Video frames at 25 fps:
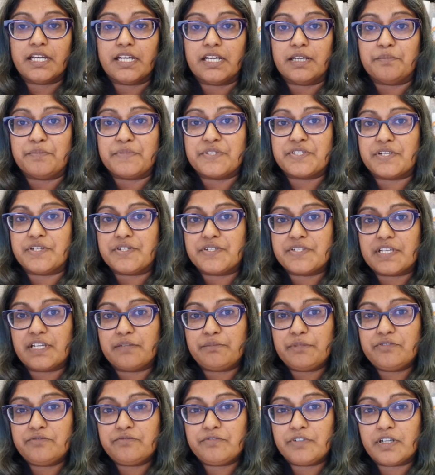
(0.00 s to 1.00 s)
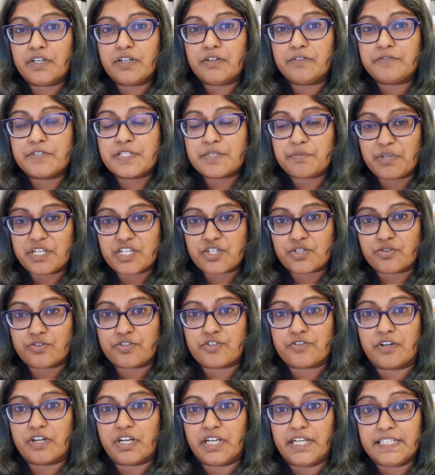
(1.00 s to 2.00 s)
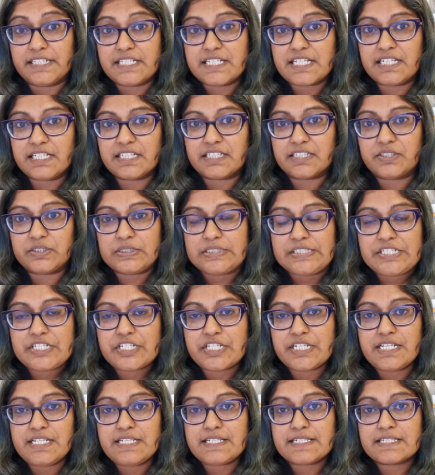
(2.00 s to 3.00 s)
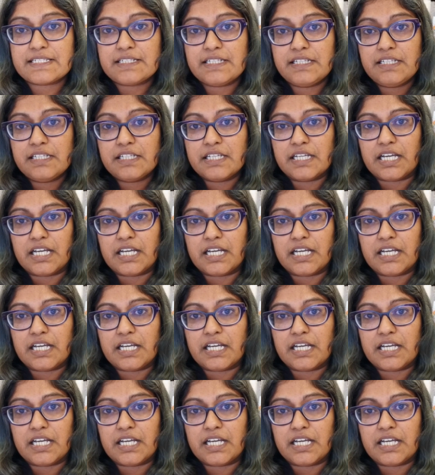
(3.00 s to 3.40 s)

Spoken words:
So some involve special drying technologies,